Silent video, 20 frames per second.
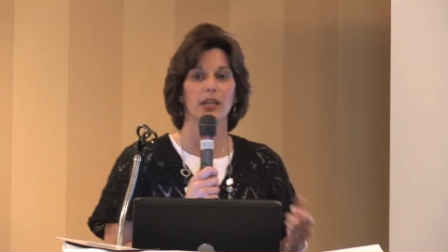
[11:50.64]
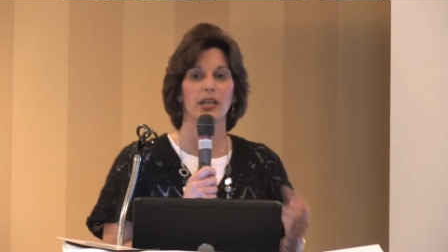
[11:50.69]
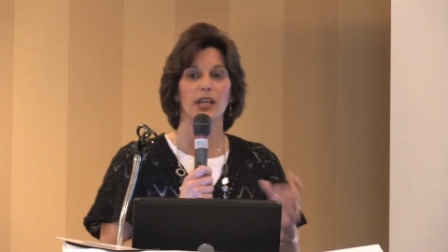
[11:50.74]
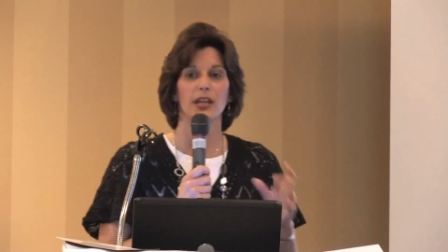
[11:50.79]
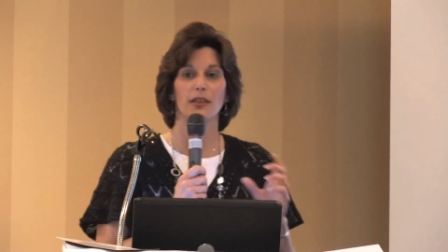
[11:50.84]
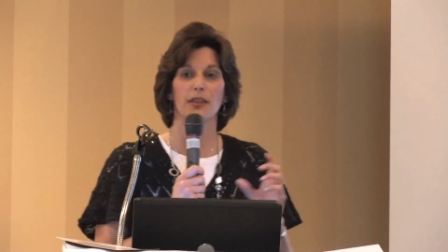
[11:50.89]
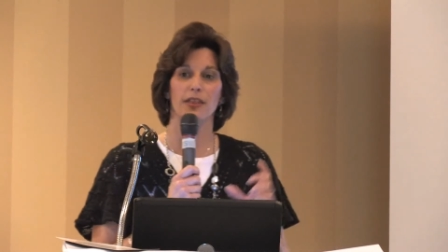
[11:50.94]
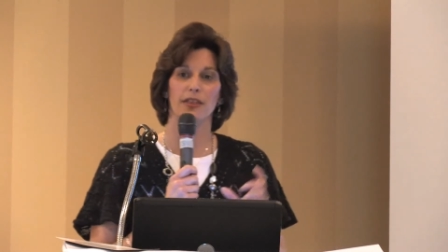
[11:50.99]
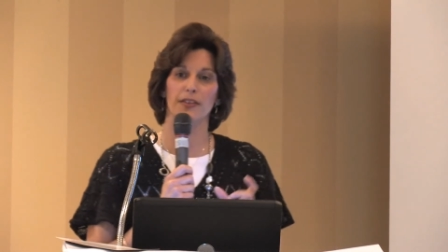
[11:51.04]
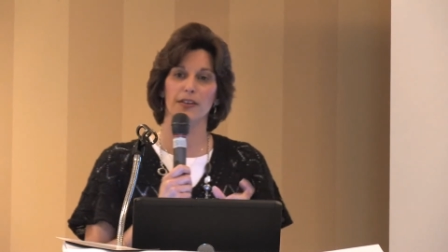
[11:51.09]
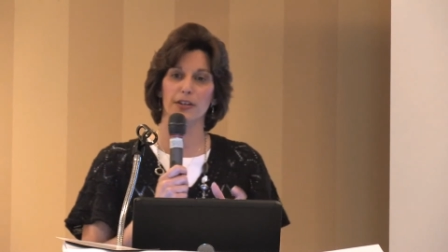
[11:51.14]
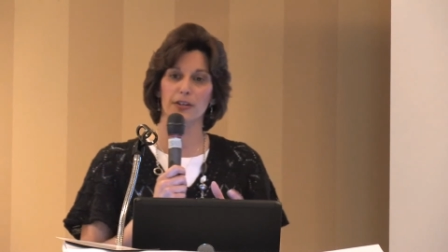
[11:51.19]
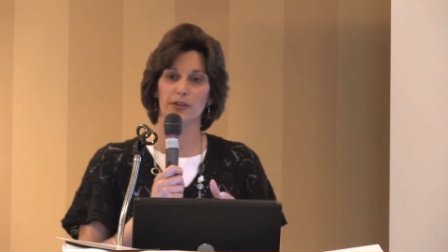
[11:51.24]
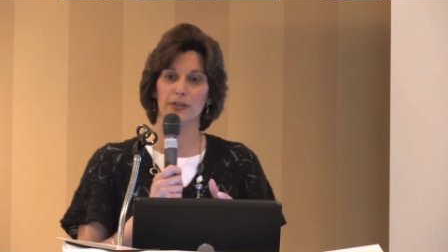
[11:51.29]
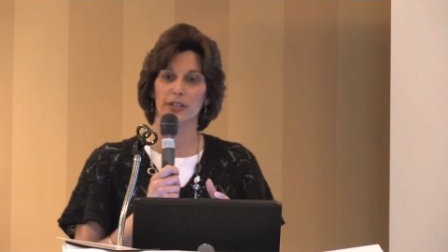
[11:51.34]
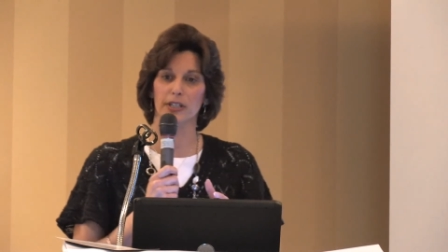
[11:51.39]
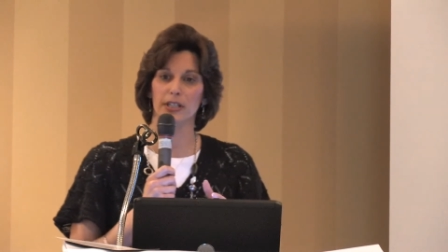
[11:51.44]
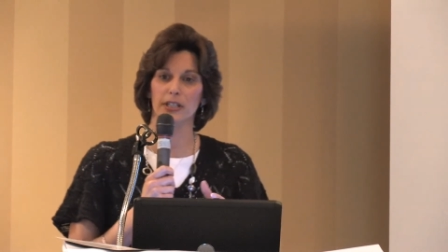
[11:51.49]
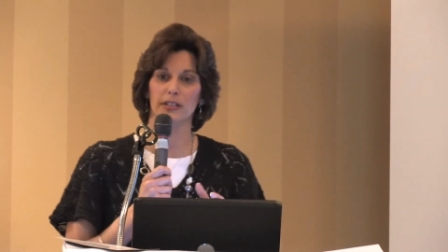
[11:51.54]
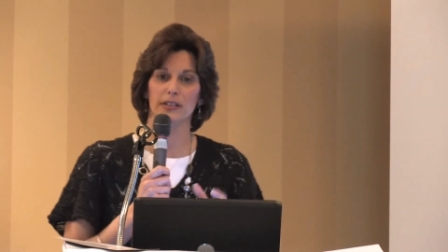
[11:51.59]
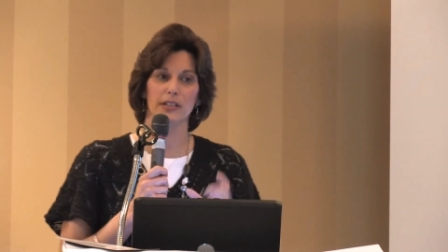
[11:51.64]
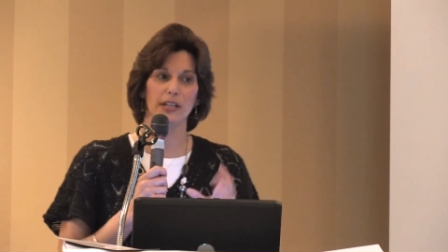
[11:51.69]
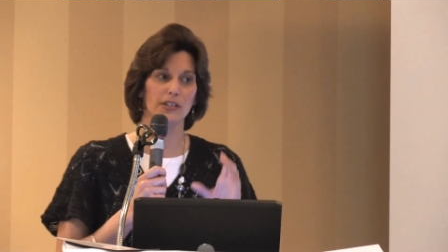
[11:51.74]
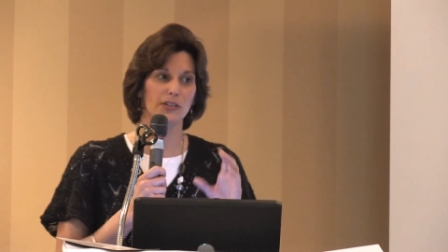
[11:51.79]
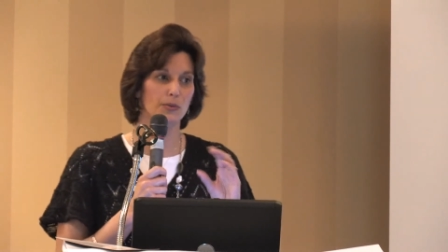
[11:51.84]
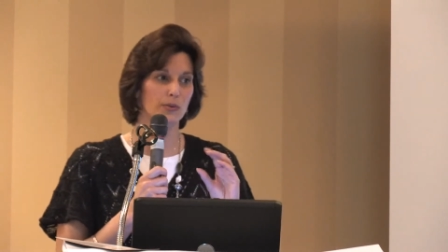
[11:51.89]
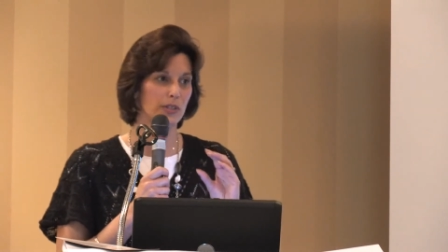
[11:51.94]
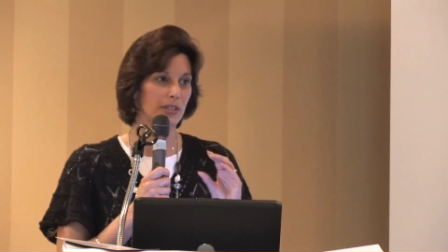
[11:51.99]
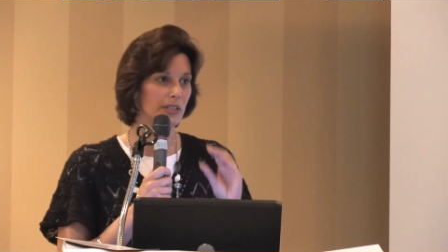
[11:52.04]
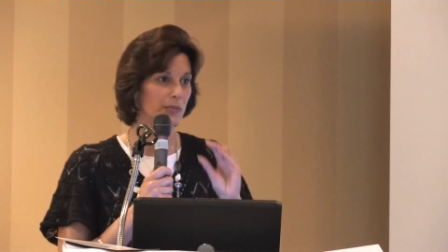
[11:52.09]
In theory,
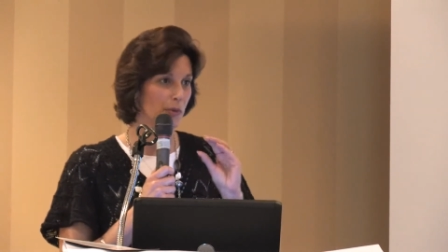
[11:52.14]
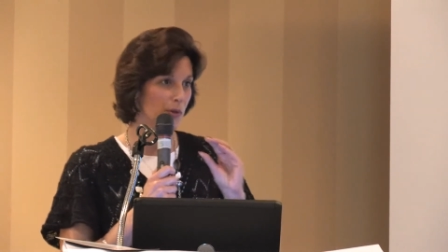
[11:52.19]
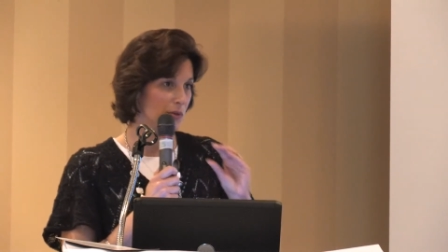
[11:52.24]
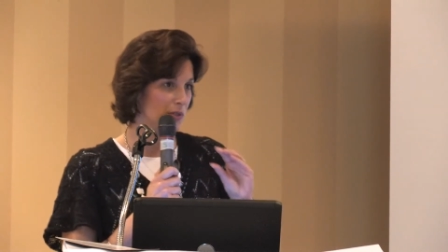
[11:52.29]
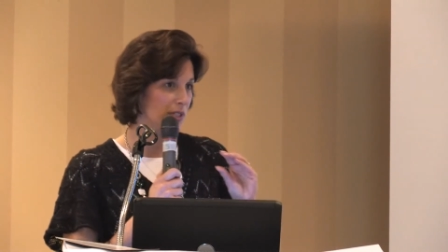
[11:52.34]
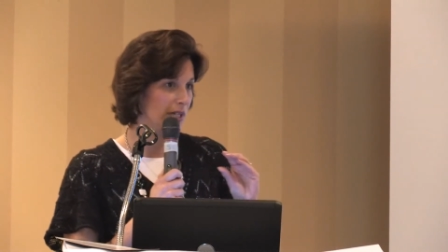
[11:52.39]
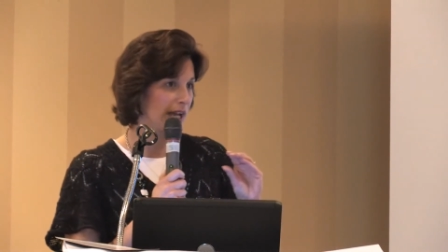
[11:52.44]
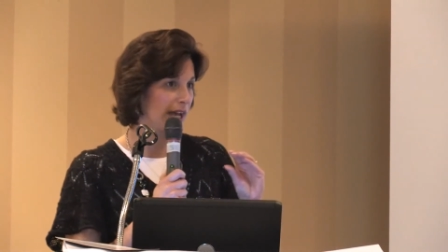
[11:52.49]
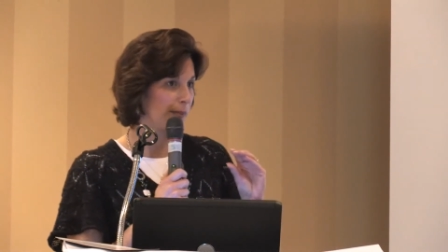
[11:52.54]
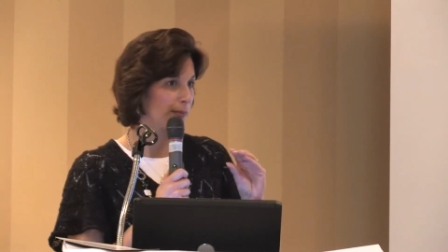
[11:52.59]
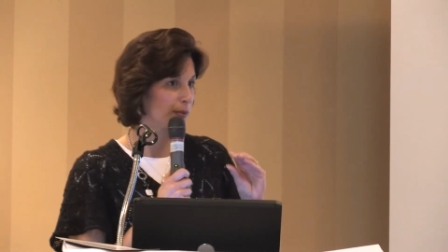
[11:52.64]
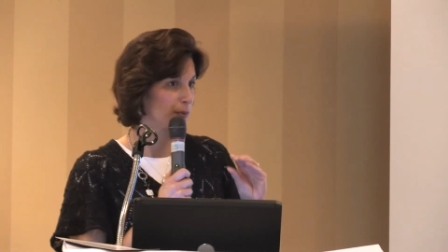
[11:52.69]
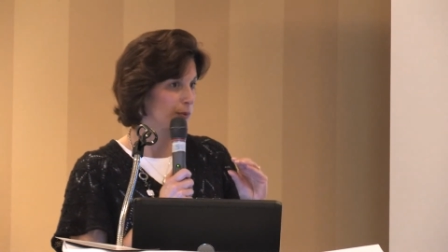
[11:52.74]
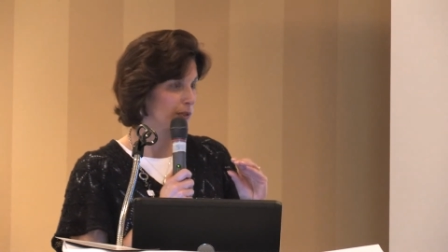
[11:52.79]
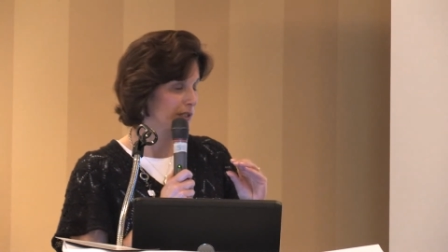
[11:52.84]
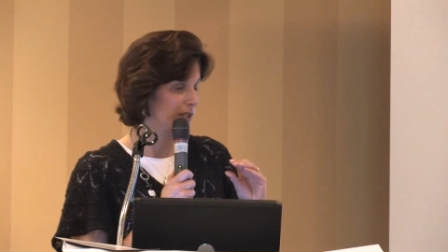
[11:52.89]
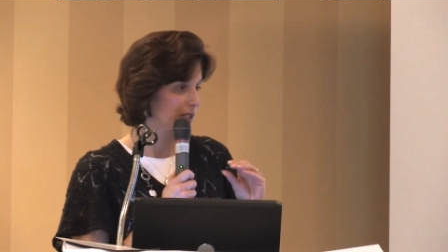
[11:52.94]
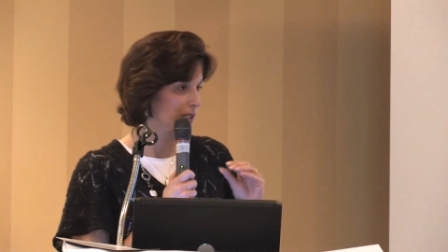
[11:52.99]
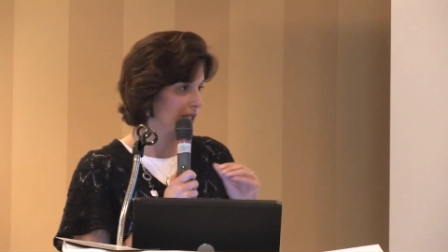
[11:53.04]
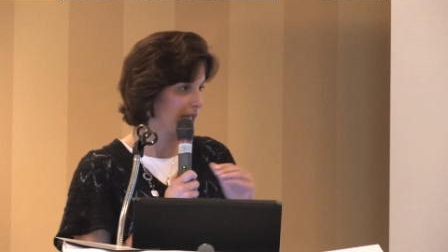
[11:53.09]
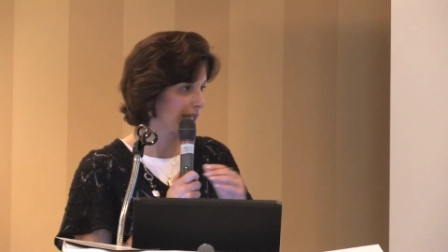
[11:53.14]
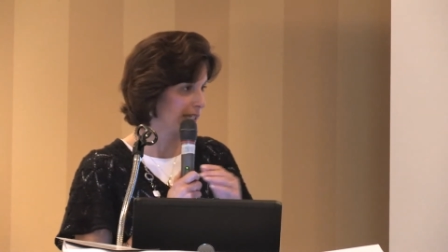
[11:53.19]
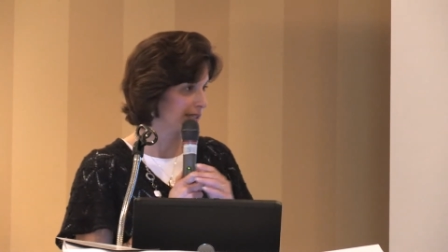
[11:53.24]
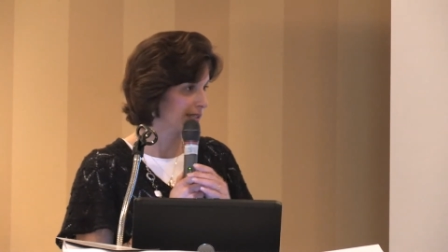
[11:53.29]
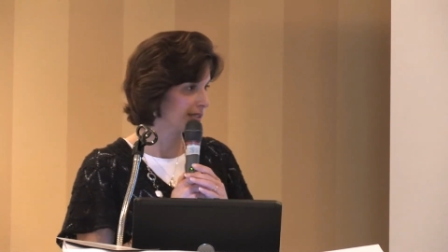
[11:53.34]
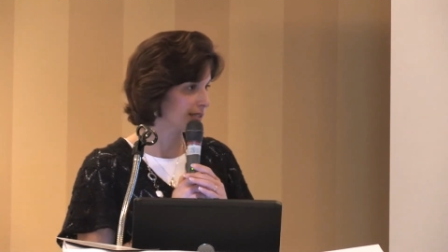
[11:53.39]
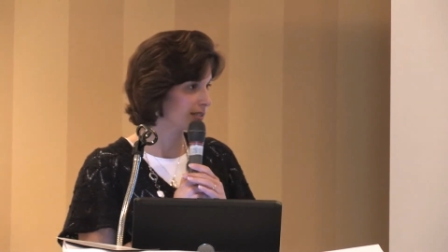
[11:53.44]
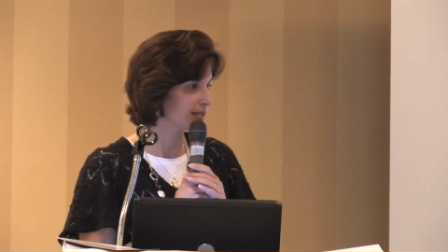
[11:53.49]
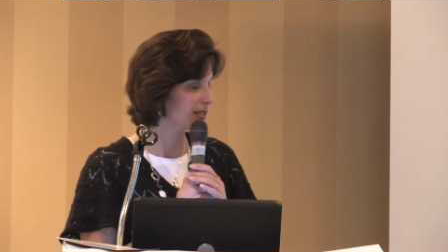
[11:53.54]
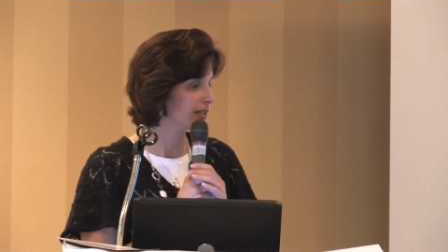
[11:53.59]
that's what is supposed to happen with the
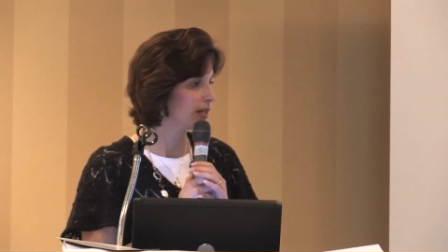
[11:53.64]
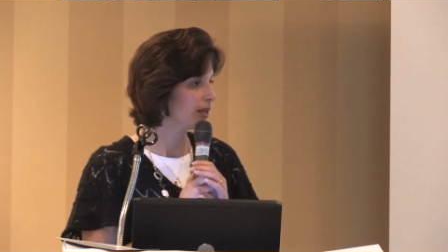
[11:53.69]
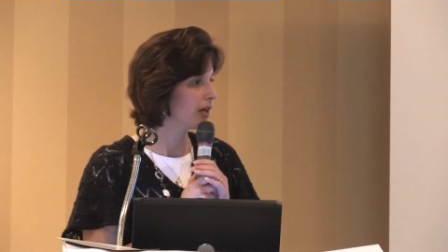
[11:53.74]
lens.